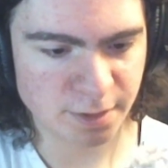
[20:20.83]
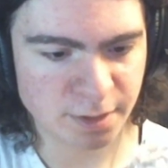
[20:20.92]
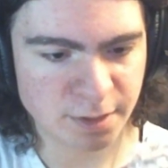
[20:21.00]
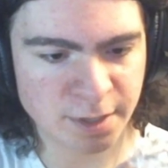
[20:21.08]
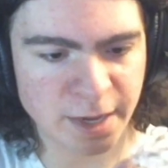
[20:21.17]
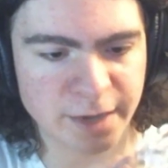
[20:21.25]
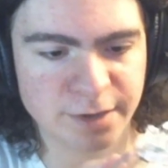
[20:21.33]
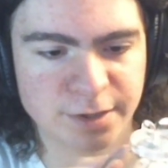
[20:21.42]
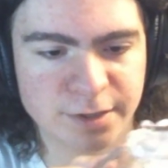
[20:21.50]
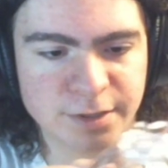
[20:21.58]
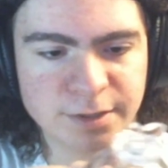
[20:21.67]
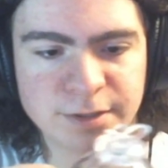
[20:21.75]

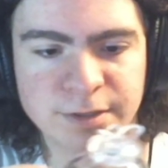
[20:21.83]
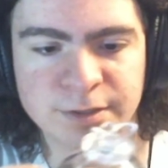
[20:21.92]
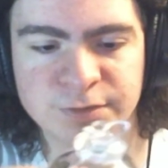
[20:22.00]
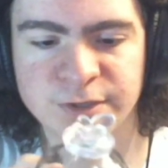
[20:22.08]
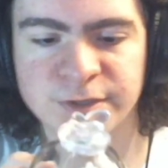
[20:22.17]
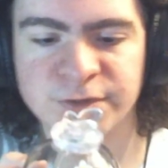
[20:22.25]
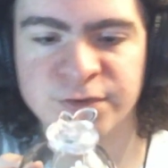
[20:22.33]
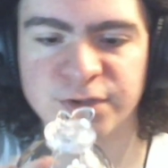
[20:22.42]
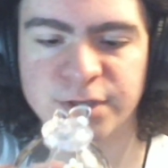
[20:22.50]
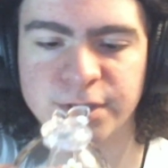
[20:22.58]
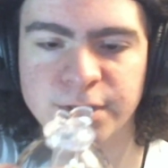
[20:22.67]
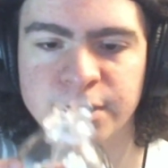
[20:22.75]
Kinda. So you can
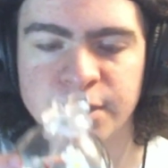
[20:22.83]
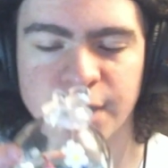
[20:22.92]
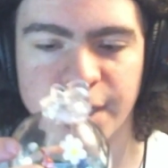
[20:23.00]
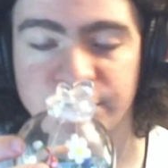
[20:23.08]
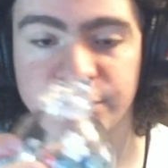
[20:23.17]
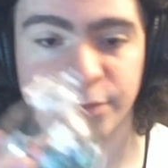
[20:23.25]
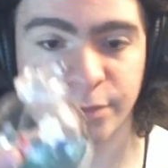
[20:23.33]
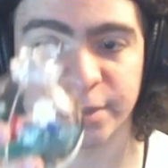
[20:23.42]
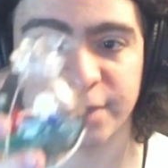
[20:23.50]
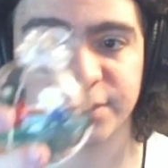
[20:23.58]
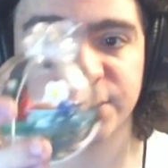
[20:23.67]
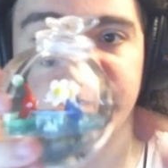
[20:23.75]
see, I'll do it
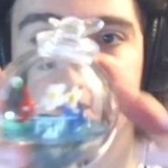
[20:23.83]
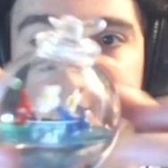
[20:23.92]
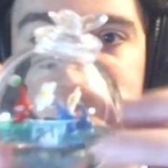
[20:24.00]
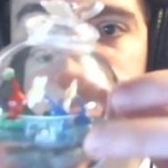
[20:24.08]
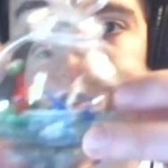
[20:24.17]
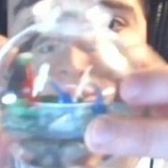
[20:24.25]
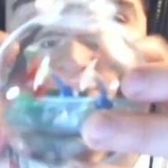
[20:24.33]
without the stand. So